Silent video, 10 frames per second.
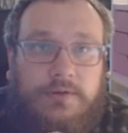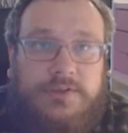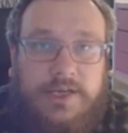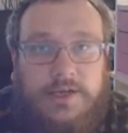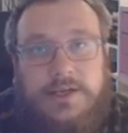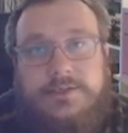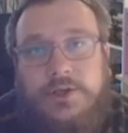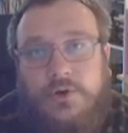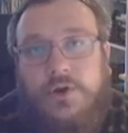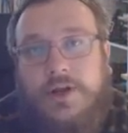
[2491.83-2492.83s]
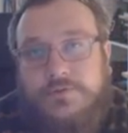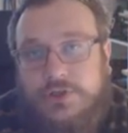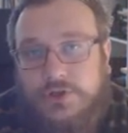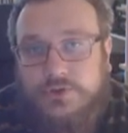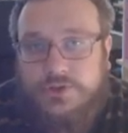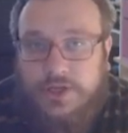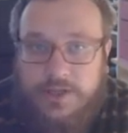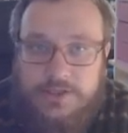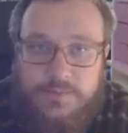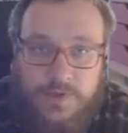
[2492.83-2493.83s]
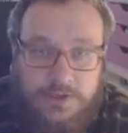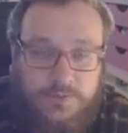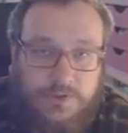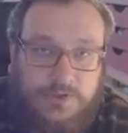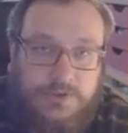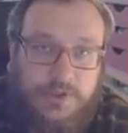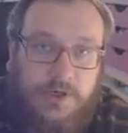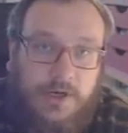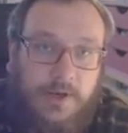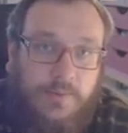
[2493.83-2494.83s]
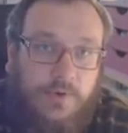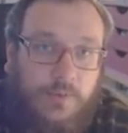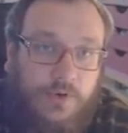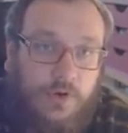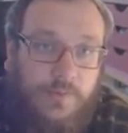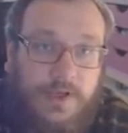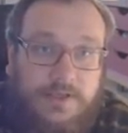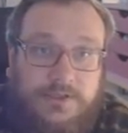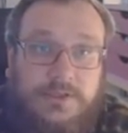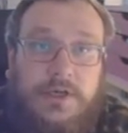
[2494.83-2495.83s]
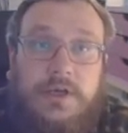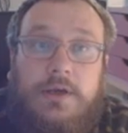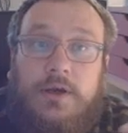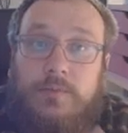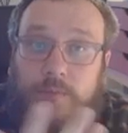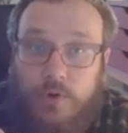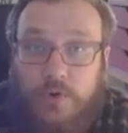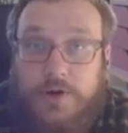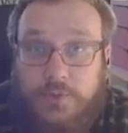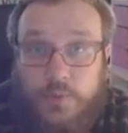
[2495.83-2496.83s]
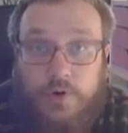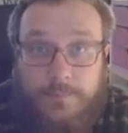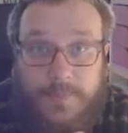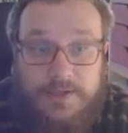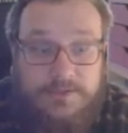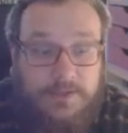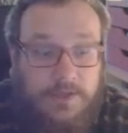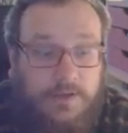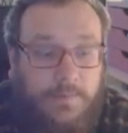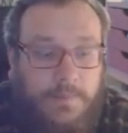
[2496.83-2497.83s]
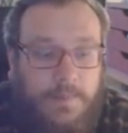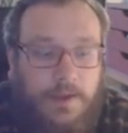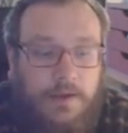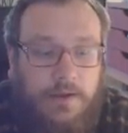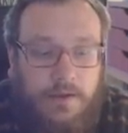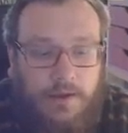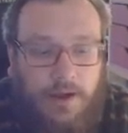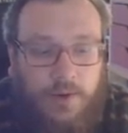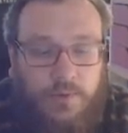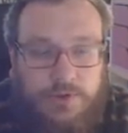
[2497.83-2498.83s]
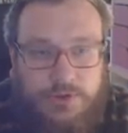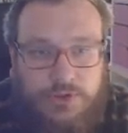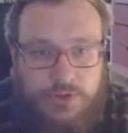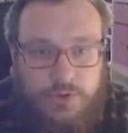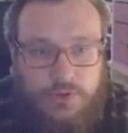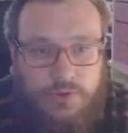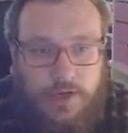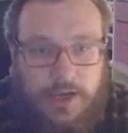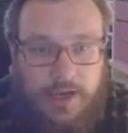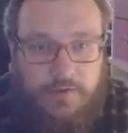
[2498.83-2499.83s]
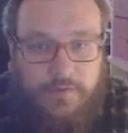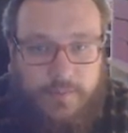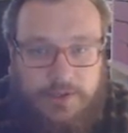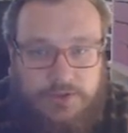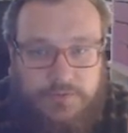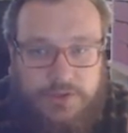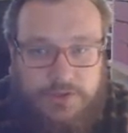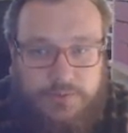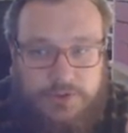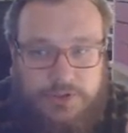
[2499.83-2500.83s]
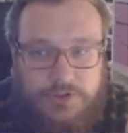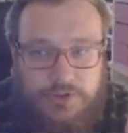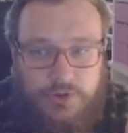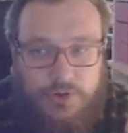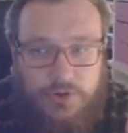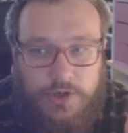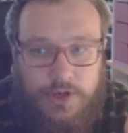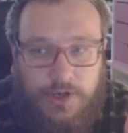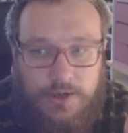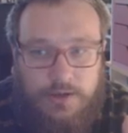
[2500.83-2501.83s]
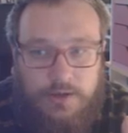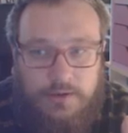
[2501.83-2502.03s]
techniques that you're gonna have to use to get these passwords are gonna get more and more complicated, more and more puzzly. I want to have a bunch of this which is not like...